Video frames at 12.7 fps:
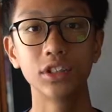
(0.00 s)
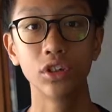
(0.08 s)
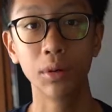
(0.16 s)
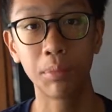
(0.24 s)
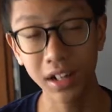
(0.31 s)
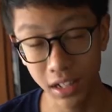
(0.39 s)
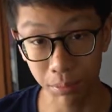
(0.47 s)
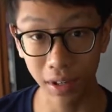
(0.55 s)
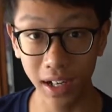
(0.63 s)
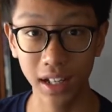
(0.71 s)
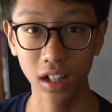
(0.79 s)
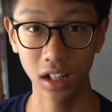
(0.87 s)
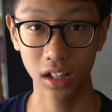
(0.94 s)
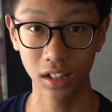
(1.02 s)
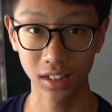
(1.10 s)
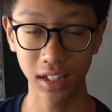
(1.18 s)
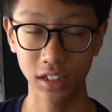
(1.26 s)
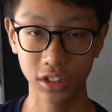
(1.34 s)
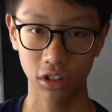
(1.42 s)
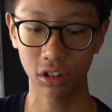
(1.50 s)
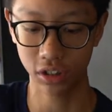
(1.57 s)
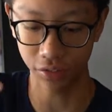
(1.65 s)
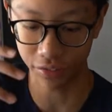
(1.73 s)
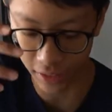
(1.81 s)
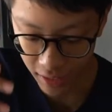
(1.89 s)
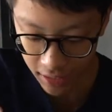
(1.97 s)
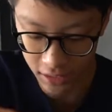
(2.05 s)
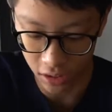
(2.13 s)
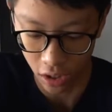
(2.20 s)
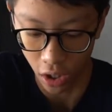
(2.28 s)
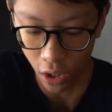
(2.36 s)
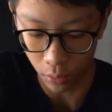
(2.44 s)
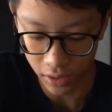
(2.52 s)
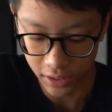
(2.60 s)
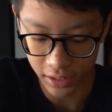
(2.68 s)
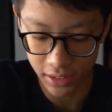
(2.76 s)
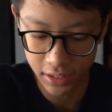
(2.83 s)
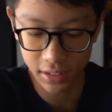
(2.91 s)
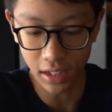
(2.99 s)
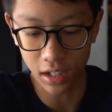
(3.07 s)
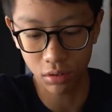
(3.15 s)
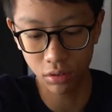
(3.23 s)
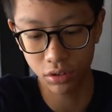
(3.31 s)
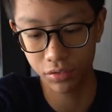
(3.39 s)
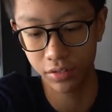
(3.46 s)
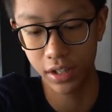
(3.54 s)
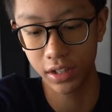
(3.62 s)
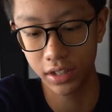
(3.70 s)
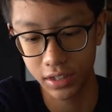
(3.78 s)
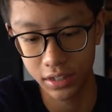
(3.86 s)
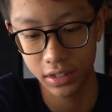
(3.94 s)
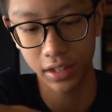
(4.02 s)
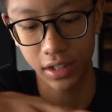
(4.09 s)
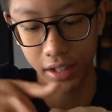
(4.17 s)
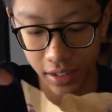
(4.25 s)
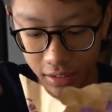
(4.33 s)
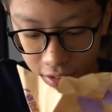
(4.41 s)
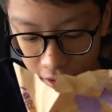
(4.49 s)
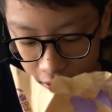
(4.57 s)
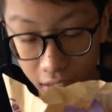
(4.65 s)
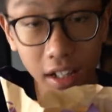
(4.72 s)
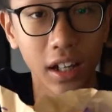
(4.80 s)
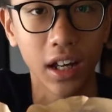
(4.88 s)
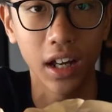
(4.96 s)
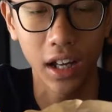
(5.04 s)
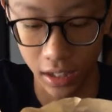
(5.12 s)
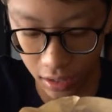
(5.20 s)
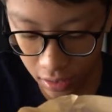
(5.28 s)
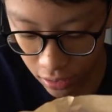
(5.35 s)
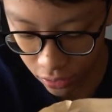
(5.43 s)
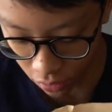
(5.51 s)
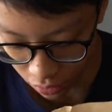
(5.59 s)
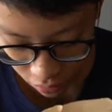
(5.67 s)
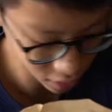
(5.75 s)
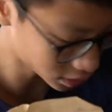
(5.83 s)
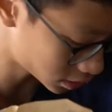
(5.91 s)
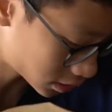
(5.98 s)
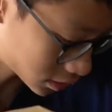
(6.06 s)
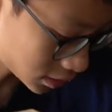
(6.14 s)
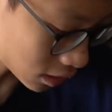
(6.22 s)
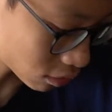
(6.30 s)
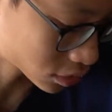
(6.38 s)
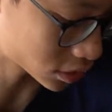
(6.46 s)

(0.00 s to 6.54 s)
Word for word: so the party pack uh, contains lots of things, which is tacos over here. This is the chicken chicken, and there's also the taco